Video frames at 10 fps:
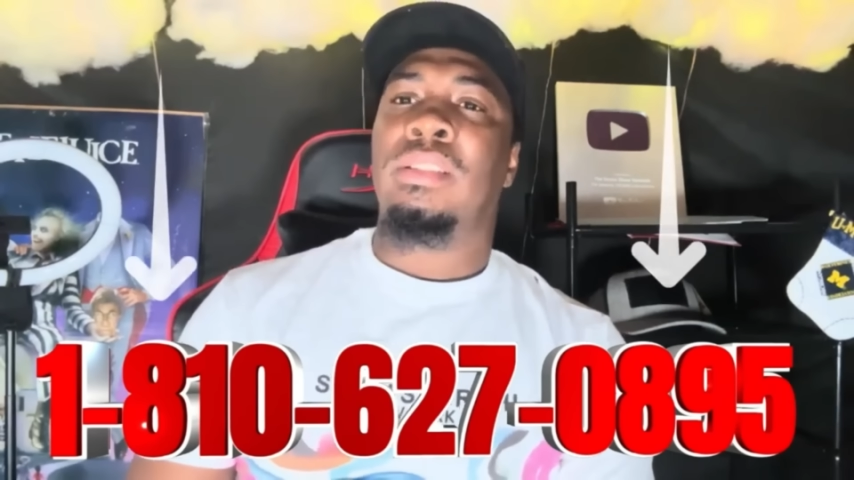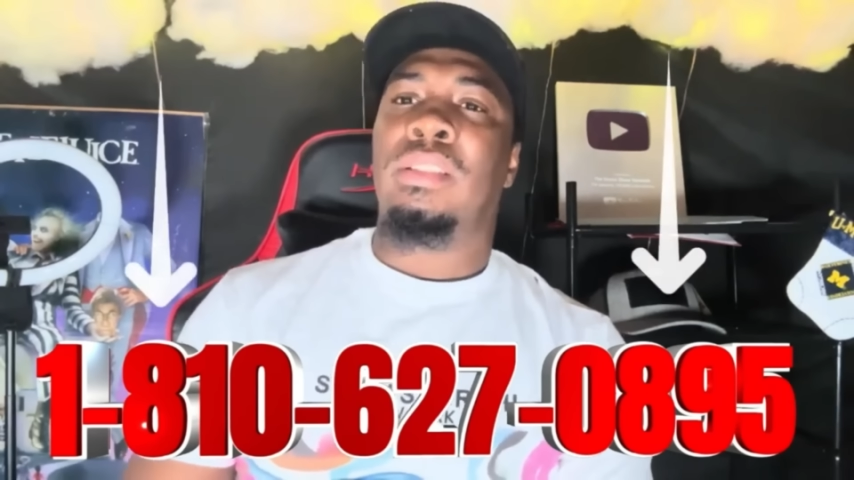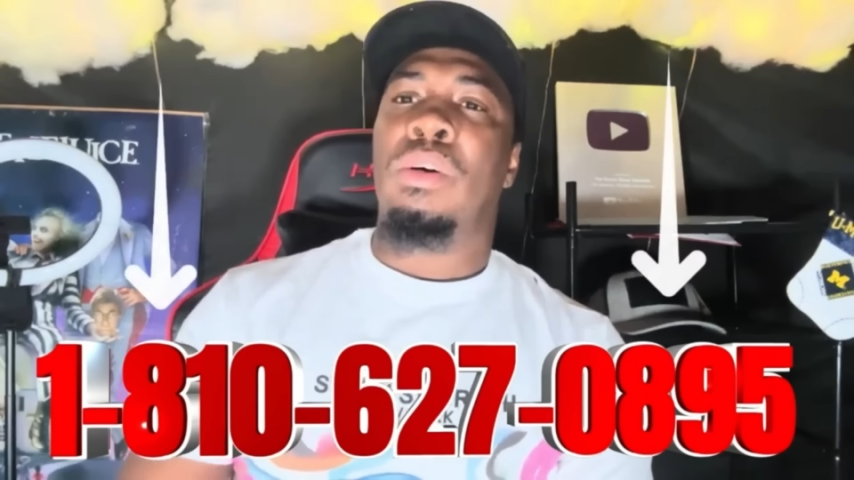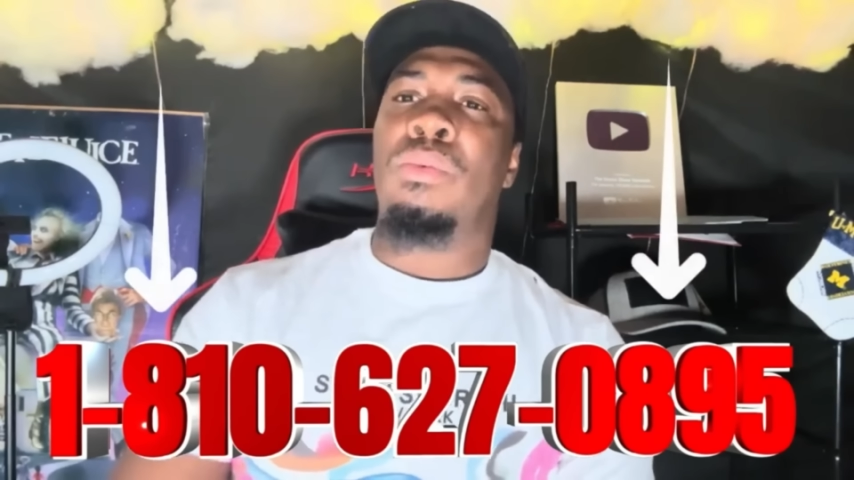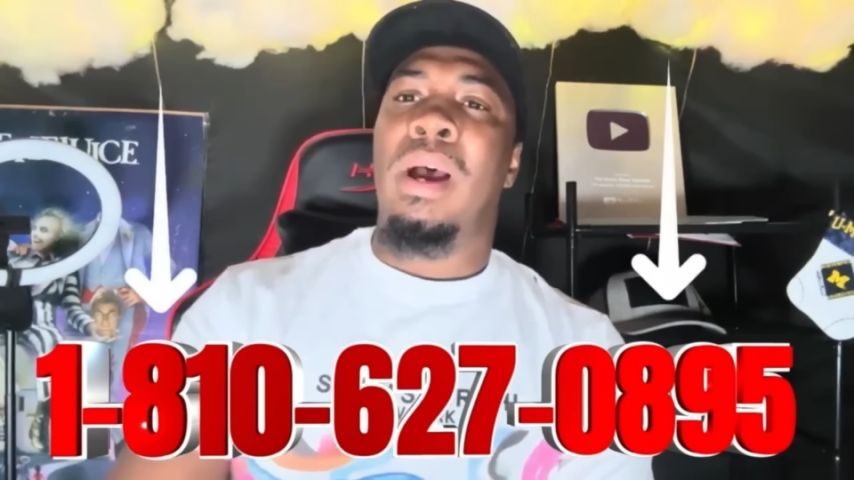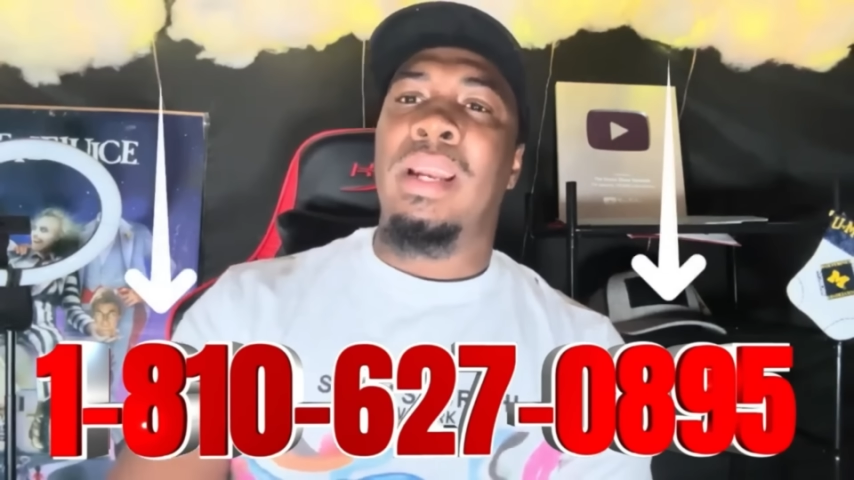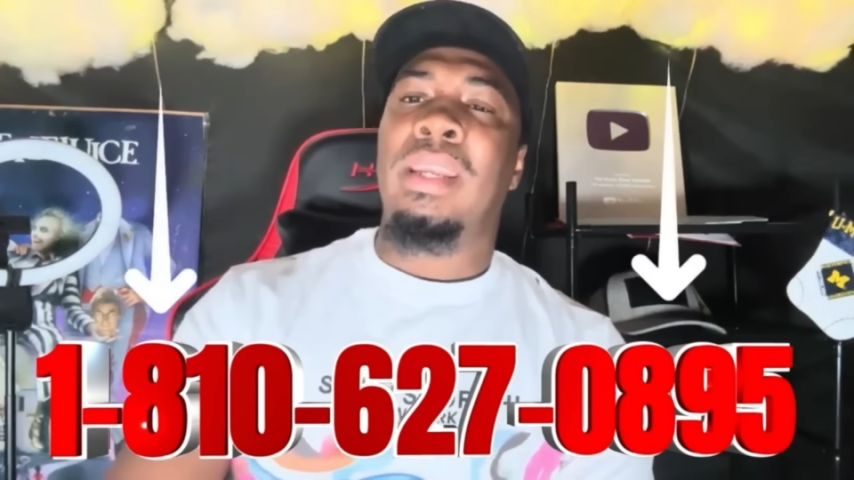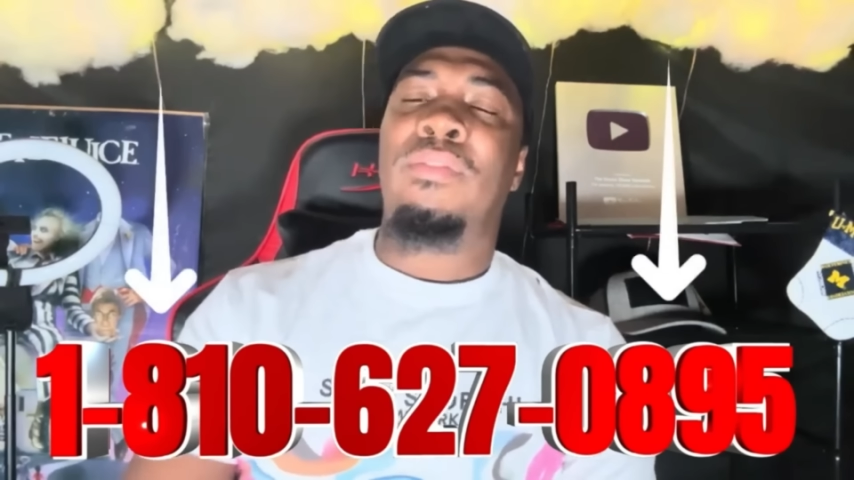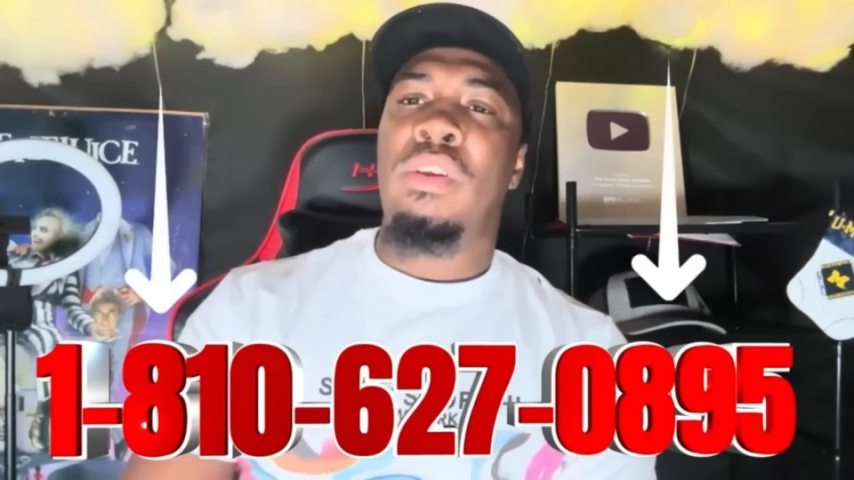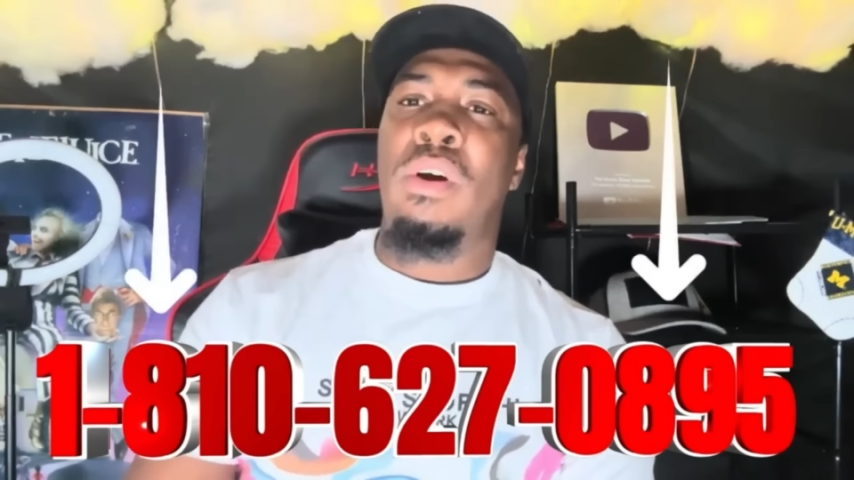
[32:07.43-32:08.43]
So I
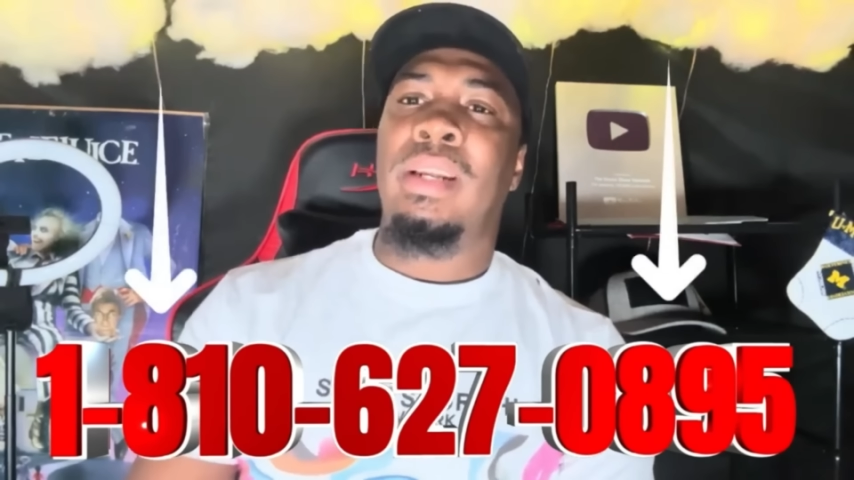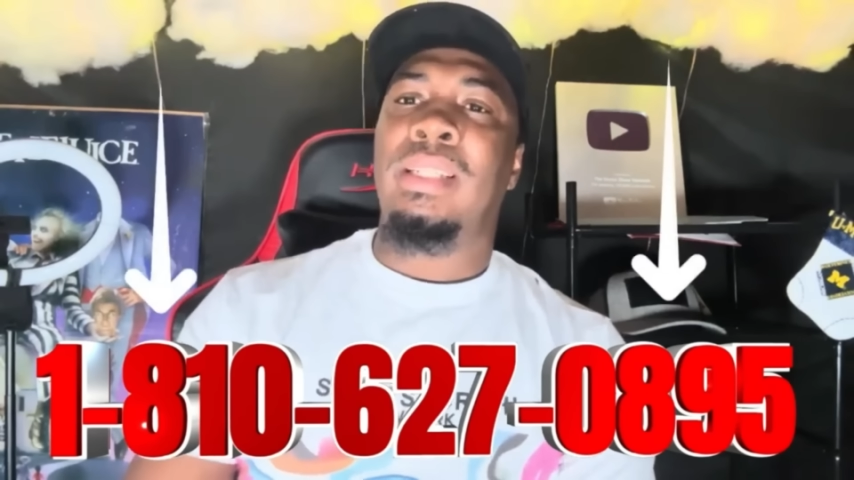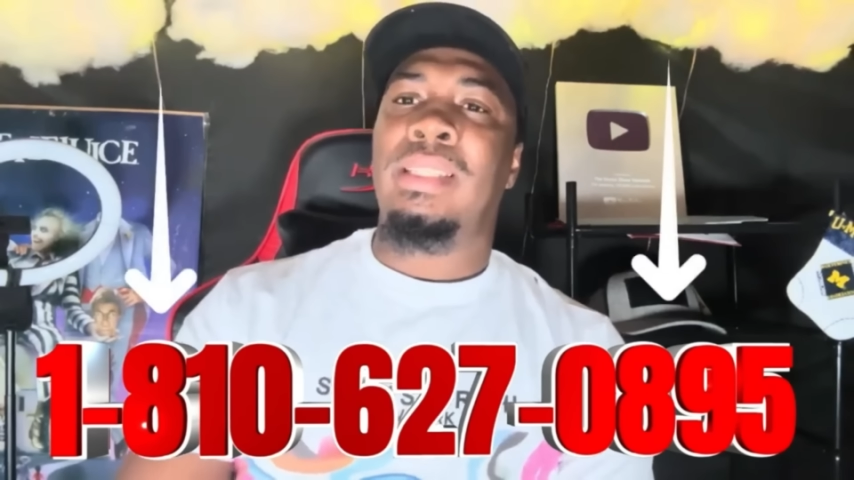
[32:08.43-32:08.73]
need for y'all to